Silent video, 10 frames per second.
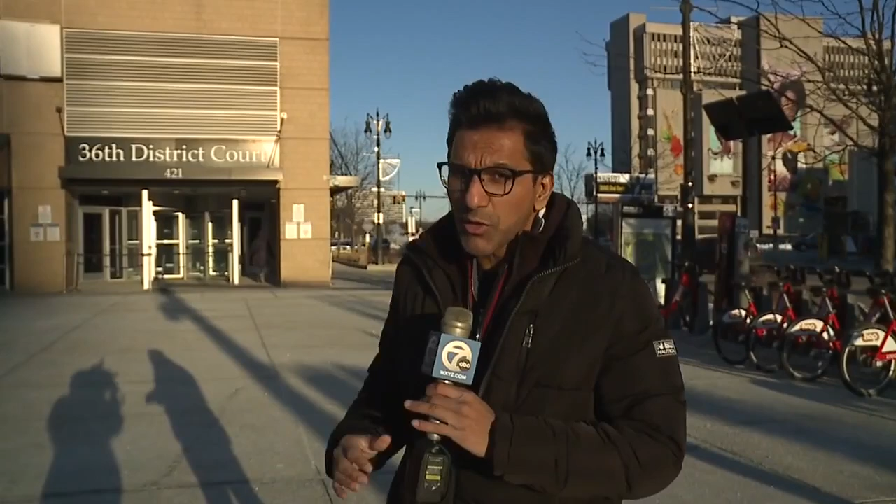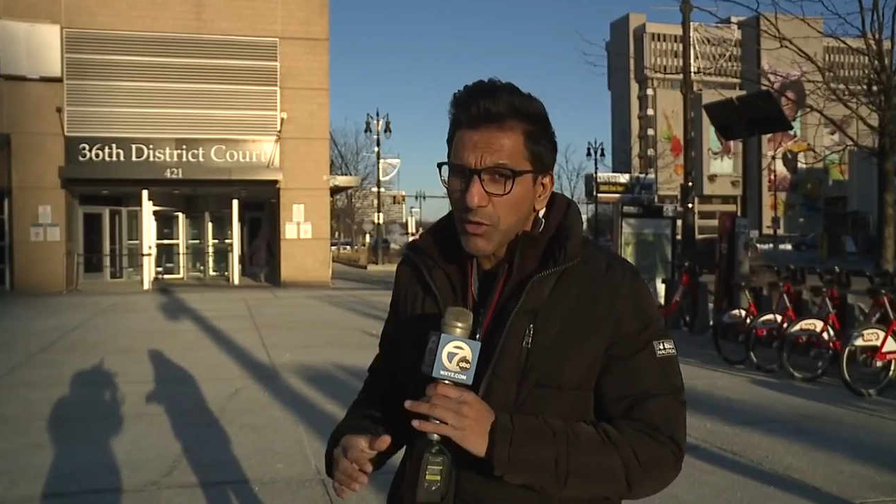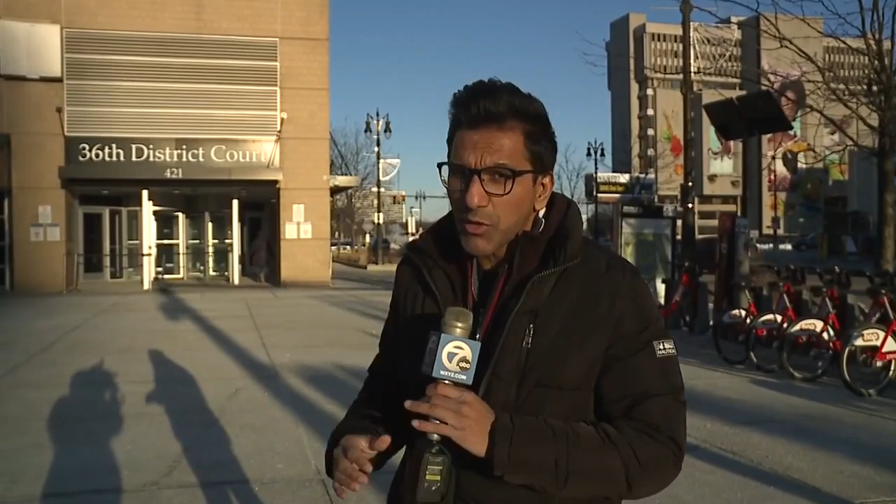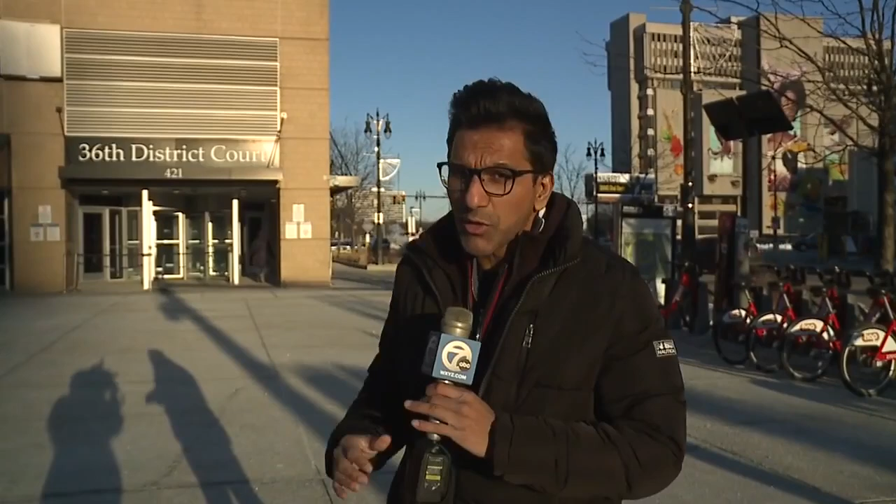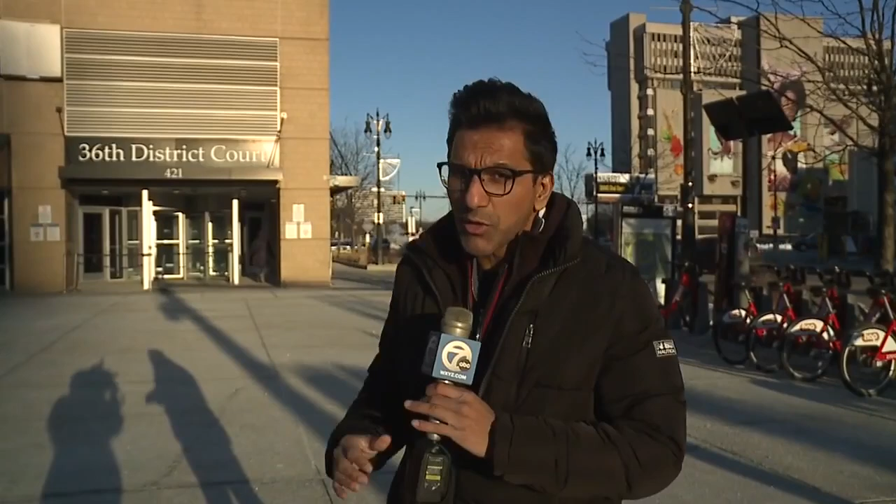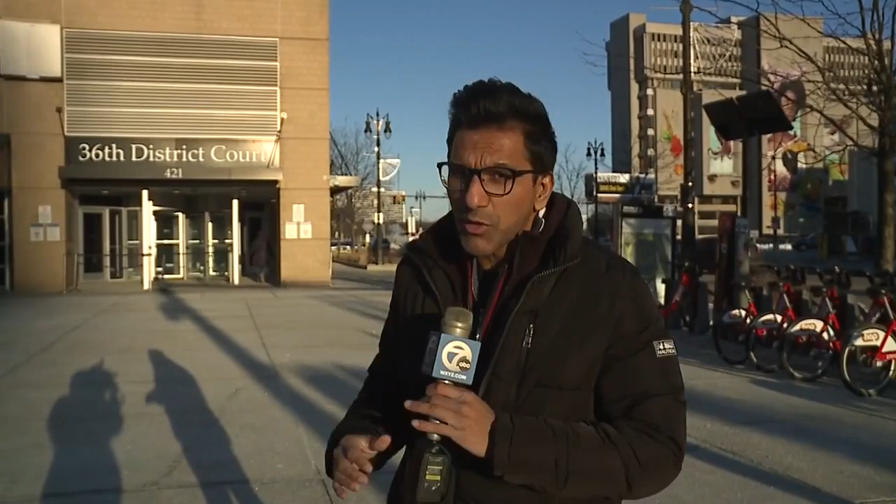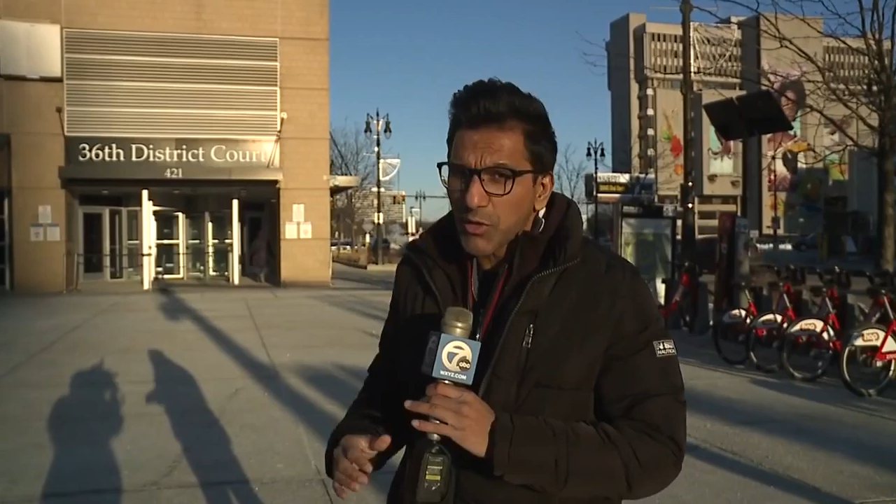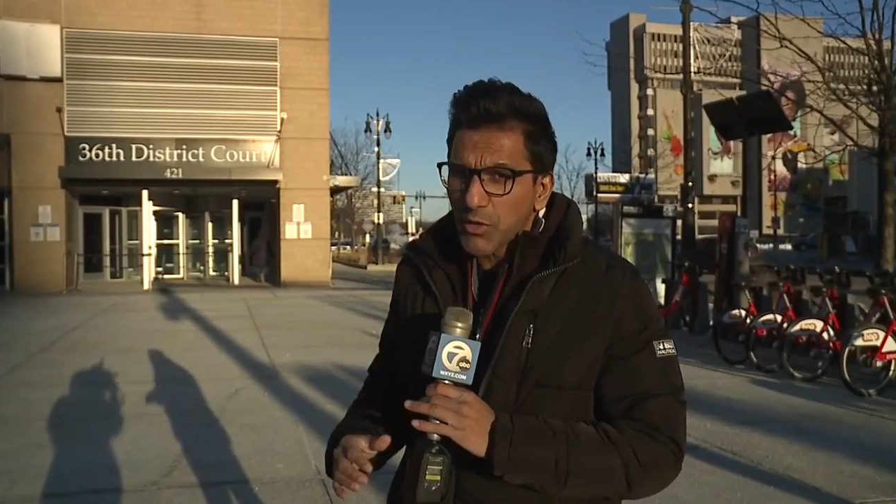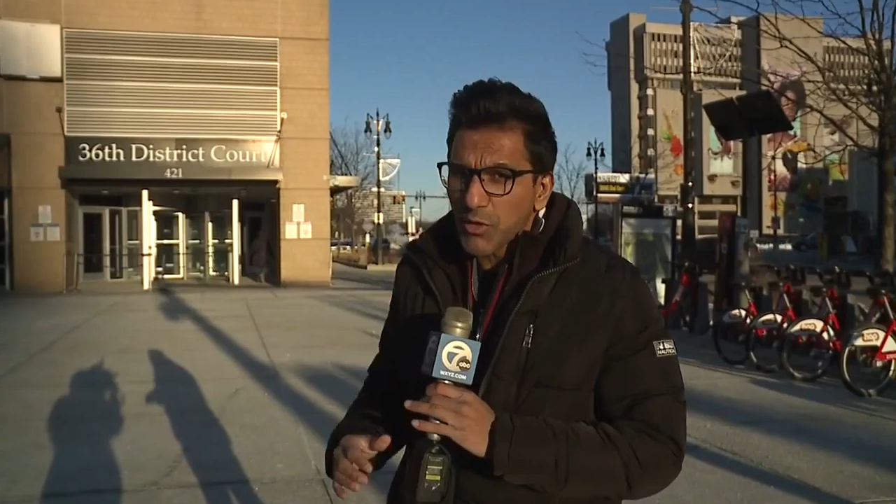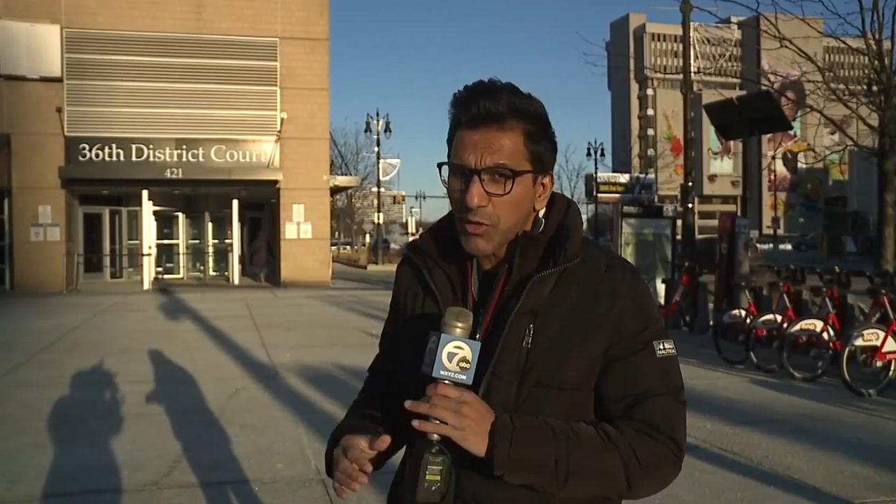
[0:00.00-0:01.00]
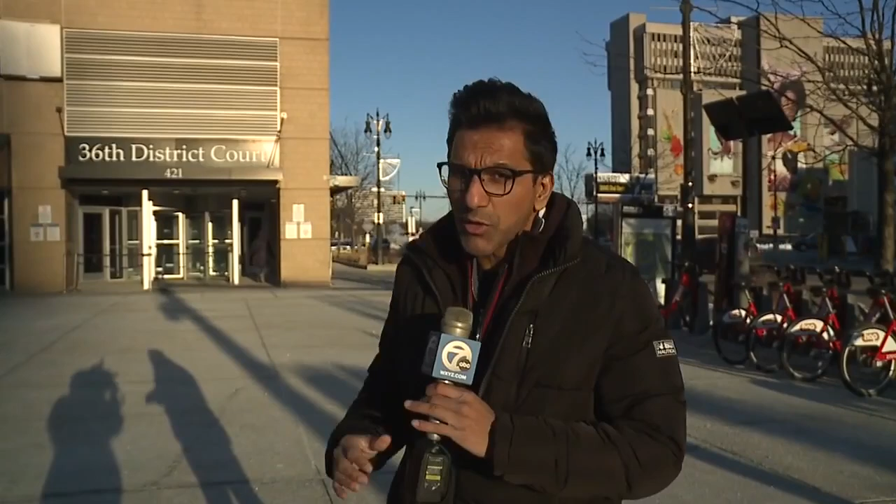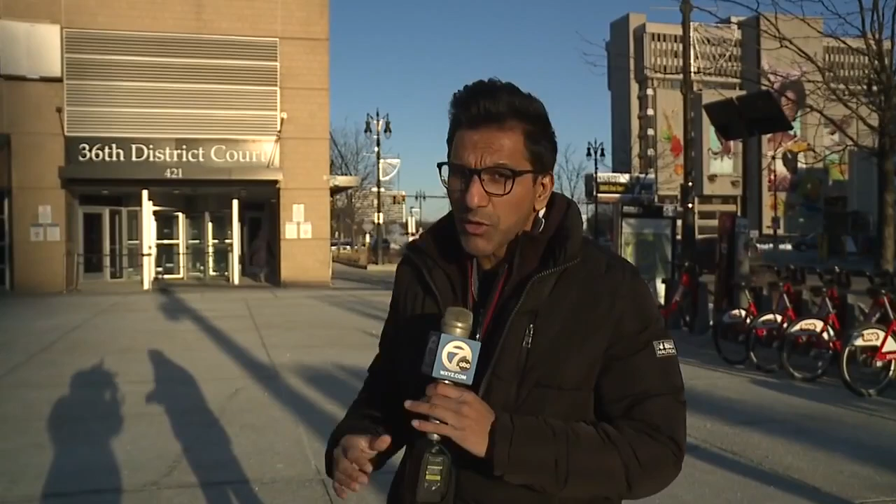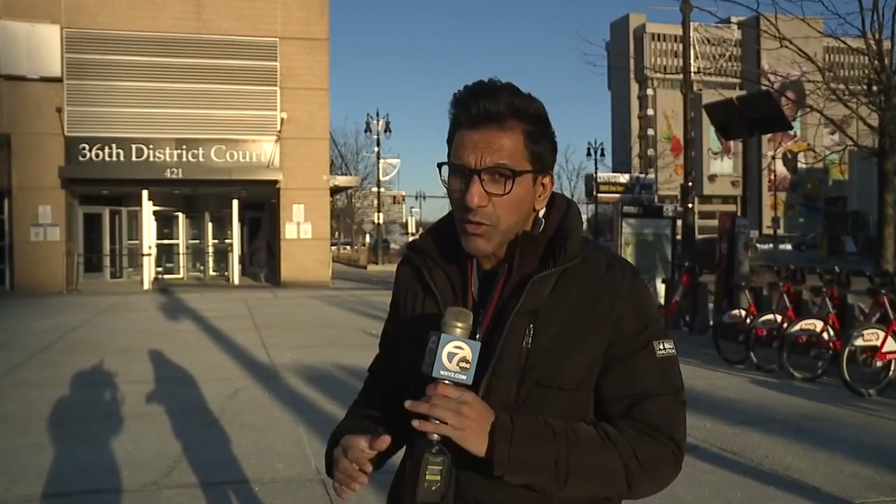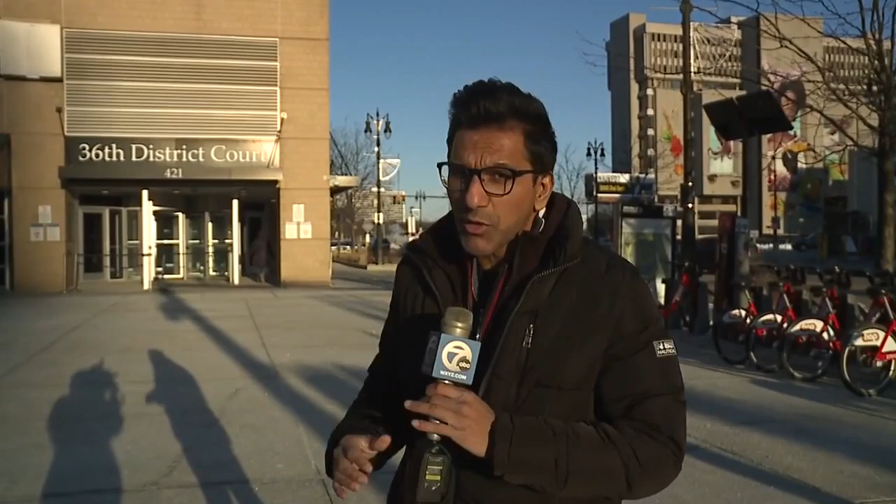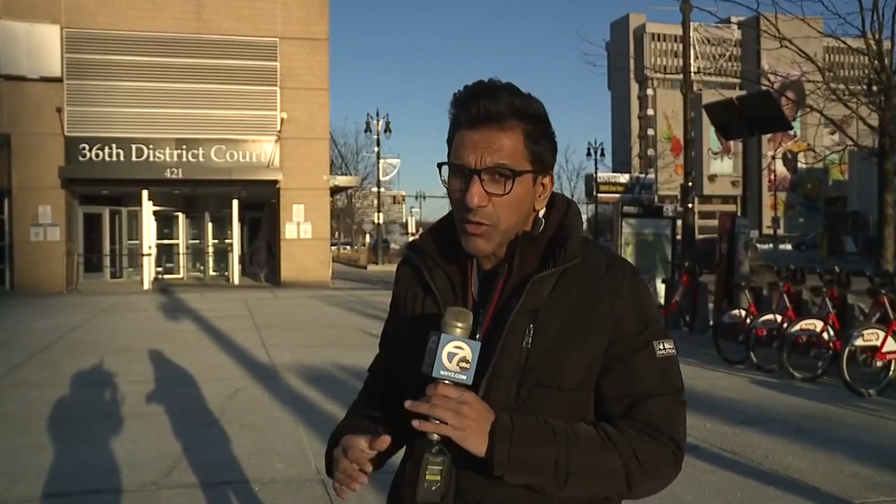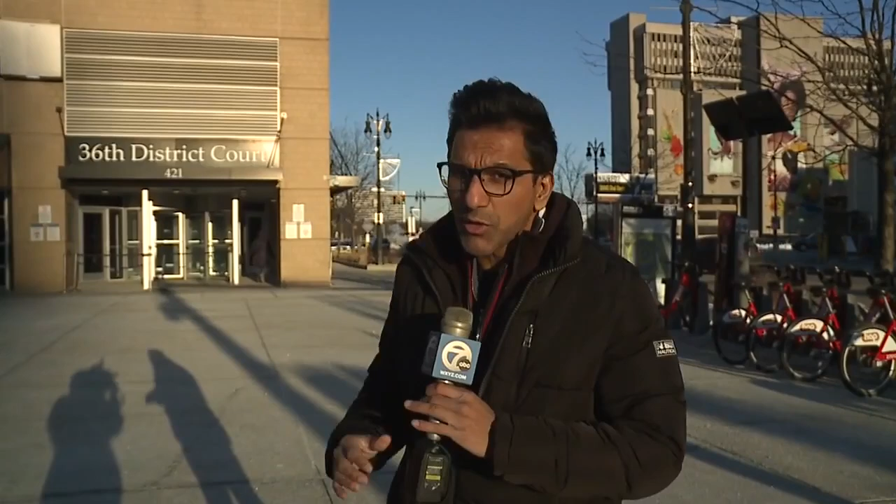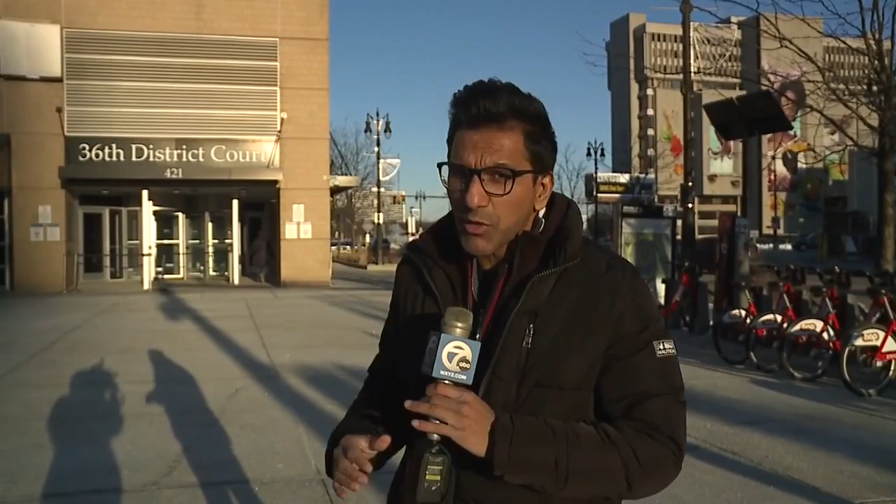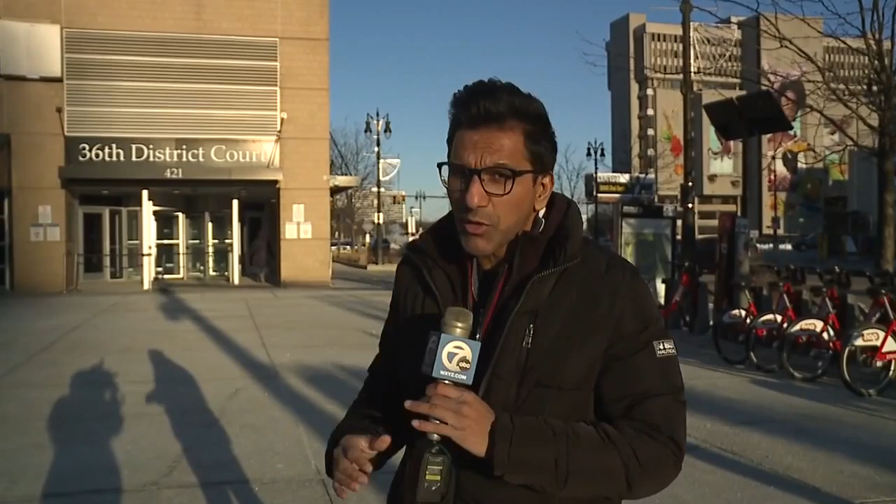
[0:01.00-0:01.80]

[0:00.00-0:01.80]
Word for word: Today, an emergency bond motion